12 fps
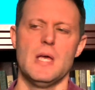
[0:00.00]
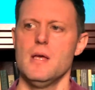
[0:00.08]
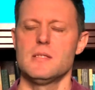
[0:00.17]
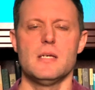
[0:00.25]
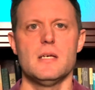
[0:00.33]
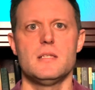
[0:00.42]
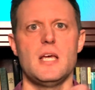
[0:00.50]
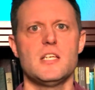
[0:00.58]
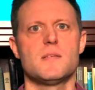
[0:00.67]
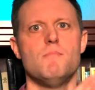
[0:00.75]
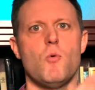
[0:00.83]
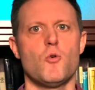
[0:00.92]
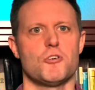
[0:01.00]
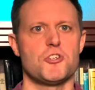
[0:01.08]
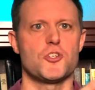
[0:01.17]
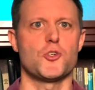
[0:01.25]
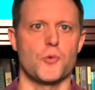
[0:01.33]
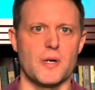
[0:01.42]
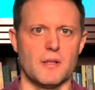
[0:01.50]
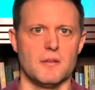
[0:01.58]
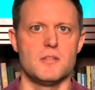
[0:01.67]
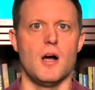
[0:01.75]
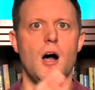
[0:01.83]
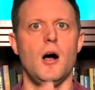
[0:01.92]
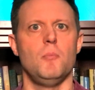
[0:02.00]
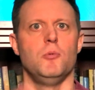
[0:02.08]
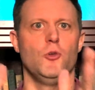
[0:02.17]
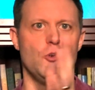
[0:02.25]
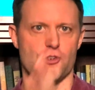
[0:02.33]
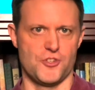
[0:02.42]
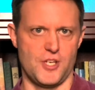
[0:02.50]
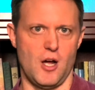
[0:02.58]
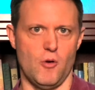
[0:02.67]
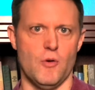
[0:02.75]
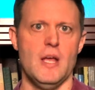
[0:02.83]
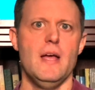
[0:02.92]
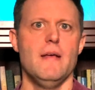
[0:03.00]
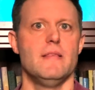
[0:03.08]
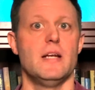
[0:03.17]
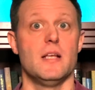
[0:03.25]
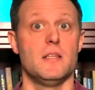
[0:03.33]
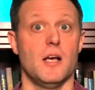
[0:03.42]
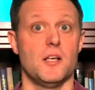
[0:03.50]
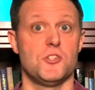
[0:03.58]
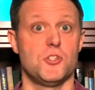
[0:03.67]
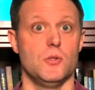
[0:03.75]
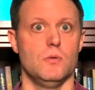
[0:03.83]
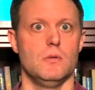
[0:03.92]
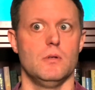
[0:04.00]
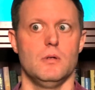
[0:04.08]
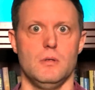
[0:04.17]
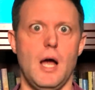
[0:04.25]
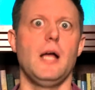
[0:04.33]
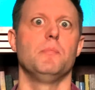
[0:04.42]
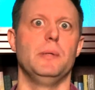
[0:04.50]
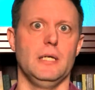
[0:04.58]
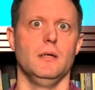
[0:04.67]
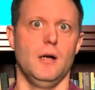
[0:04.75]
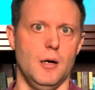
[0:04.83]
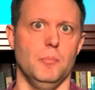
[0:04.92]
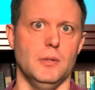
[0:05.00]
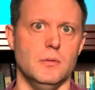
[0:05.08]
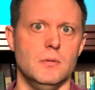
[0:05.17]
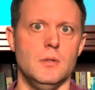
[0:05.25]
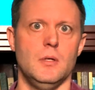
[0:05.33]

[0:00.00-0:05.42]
See, it takes more strength to humble yourself than it does to not be humble.